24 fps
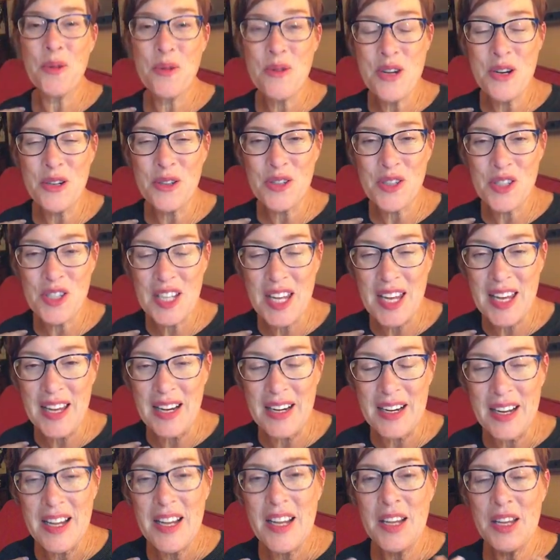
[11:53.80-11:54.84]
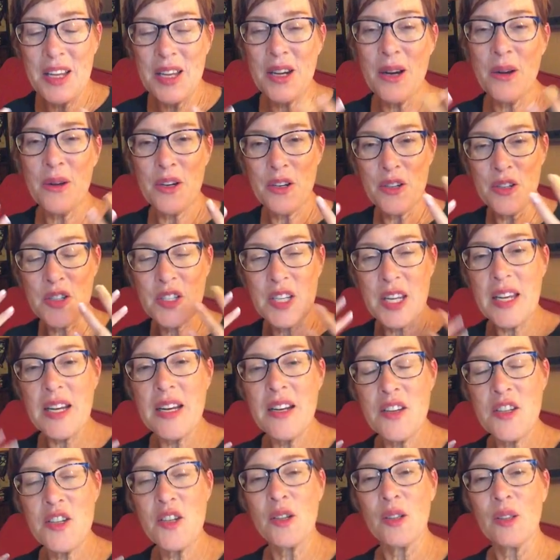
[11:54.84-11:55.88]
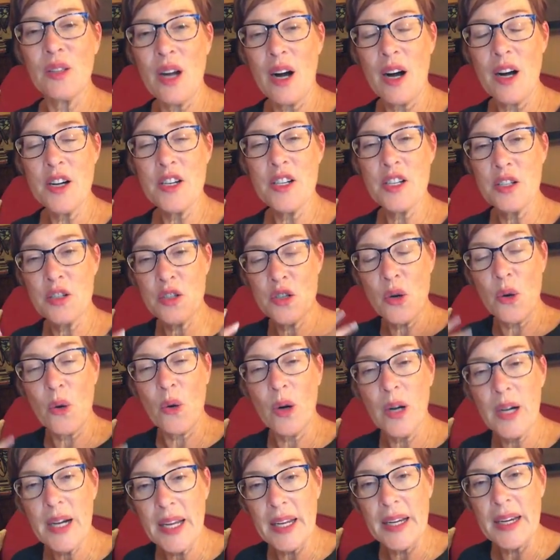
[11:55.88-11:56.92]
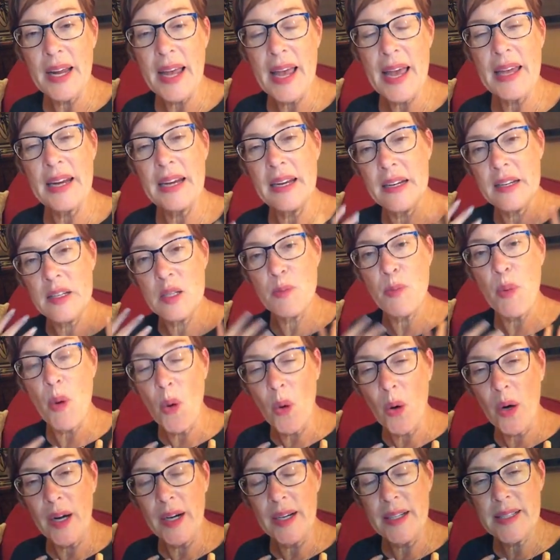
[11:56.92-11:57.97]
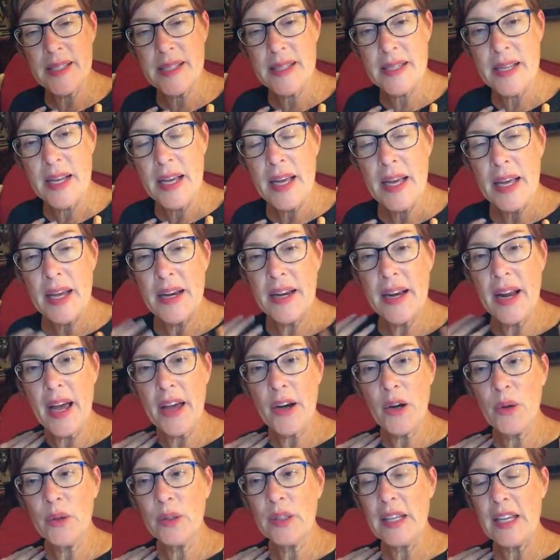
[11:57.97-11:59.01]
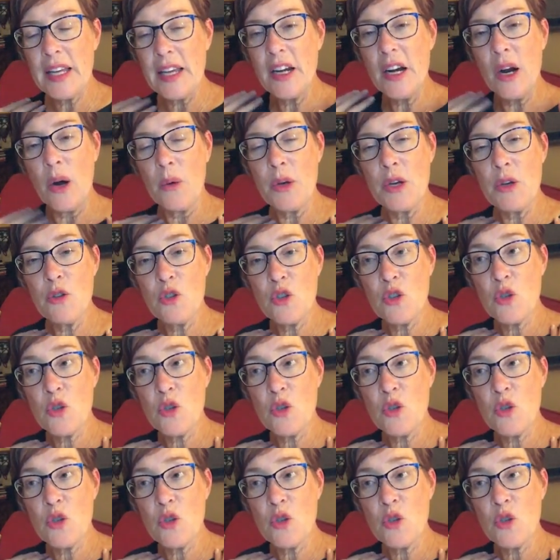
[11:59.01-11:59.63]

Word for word: through your skin. You know, your skin is your largest organ and it is porous. Not only, you know, you